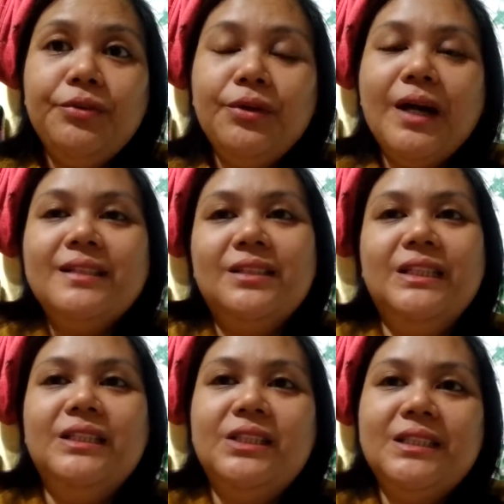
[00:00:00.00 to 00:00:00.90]
you guys are
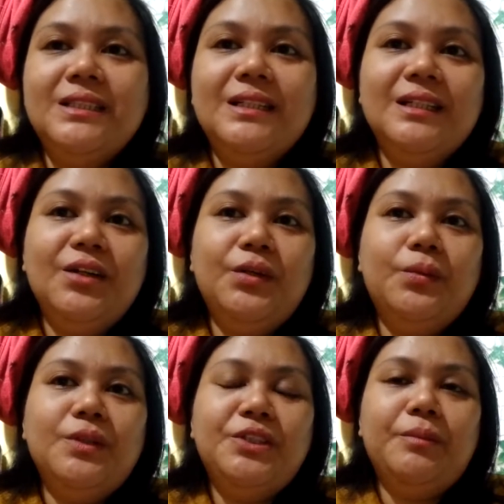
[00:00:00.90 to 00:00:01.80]
interested
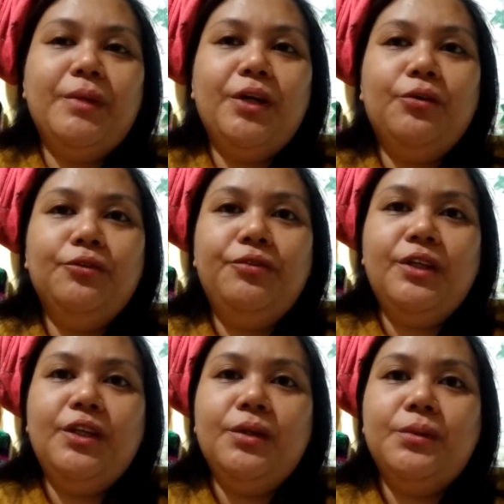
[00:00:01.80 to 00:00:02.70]
on watching my old
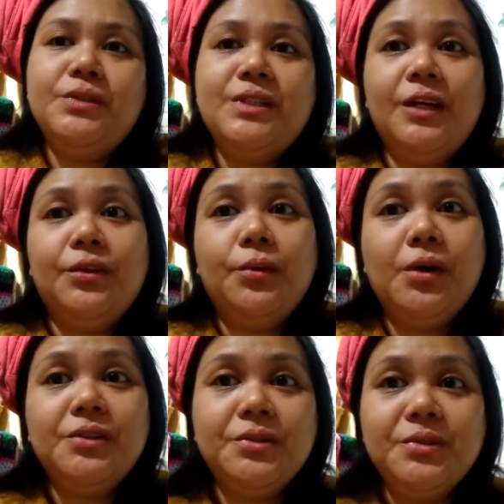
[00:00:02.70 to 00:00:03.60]
videos and to
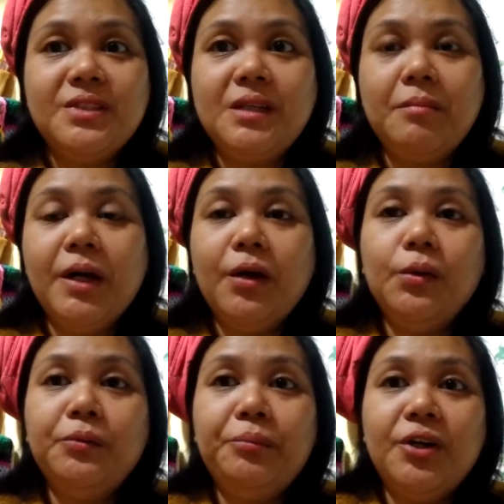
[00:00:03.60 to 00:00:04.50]
also see my
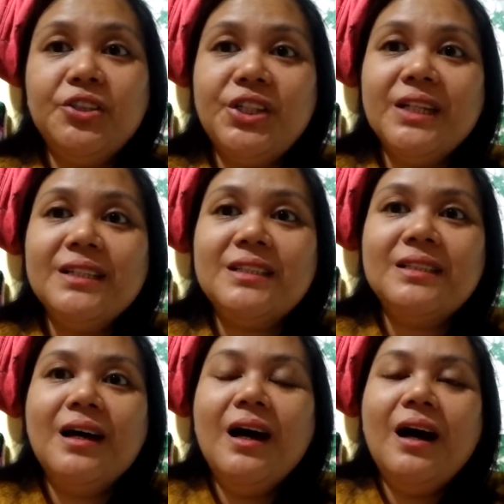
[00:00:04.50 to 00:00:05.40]
old projects,
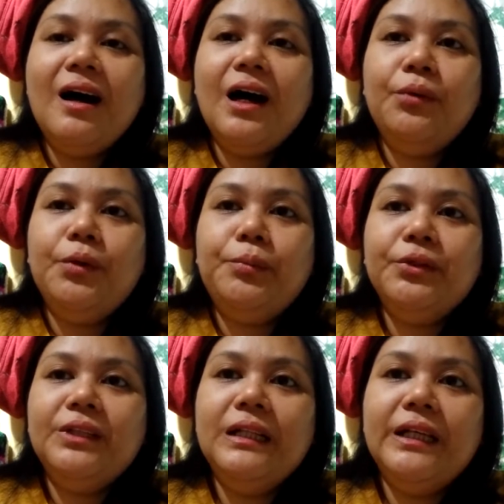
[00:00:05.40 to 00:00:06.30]
I will
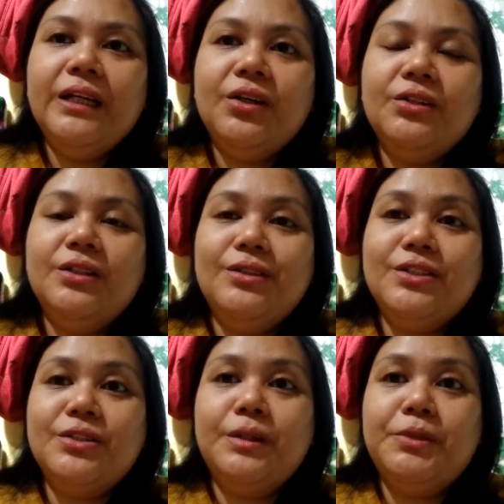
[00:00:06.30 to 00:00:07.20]
put the link on the
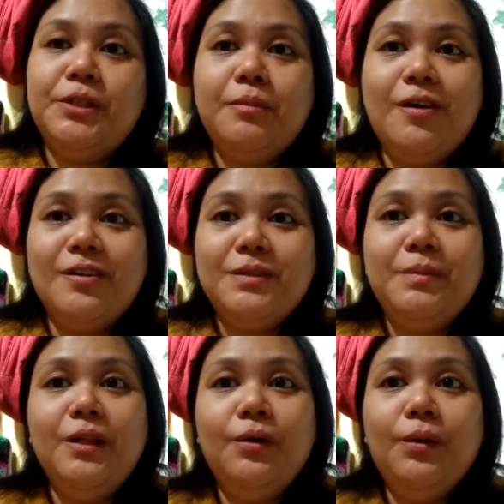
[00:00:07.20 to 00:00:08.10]
description box
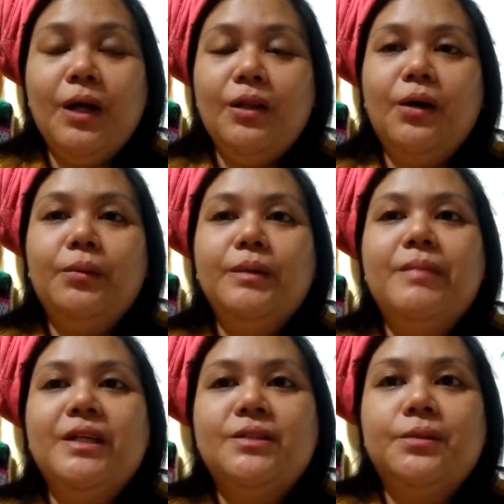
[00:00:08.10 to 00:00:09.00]
below, along with
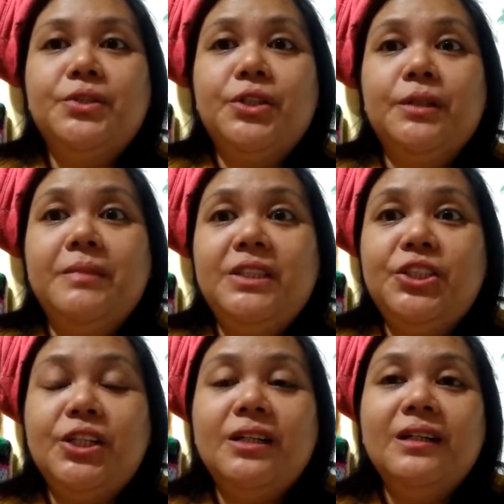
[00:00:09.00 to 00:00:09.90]
my social
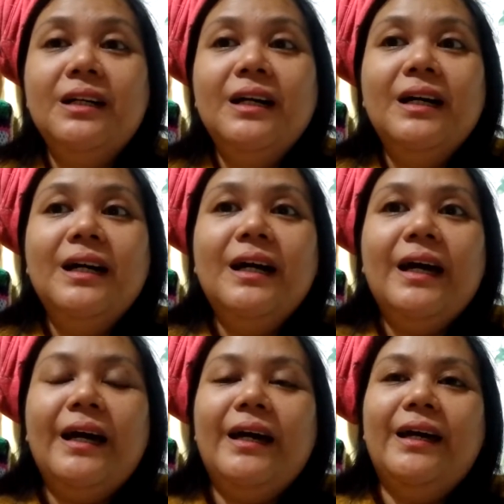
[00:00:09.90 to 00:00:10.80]
media
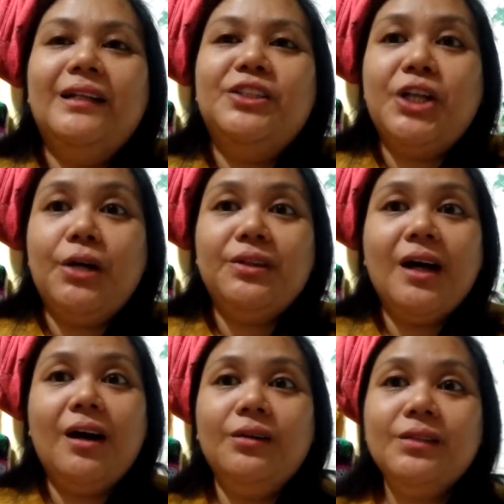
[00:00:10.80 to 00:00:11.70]
and
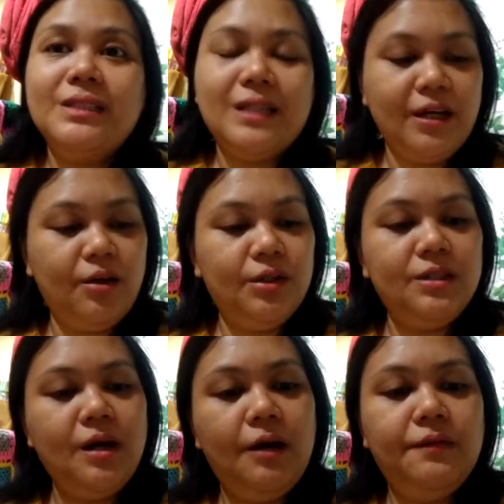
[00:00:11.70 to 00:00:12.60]
shoutouts. I
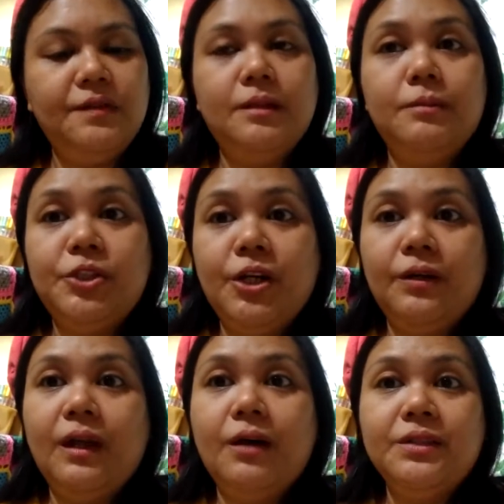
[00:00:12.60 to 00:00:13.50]
also have some
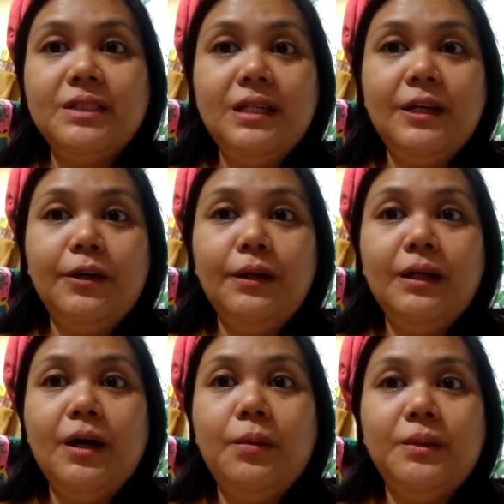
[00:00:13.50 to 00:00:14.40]
shoutouts here
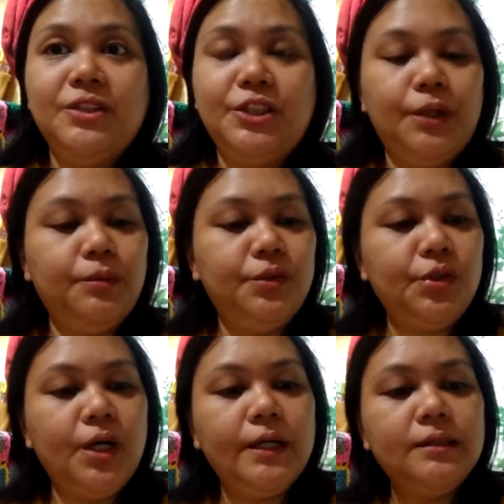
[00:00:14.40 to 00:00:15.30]
that I want to share with
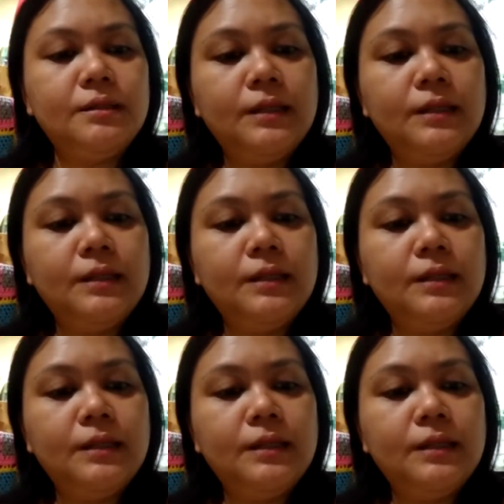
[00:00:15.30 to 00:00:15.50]
you guys.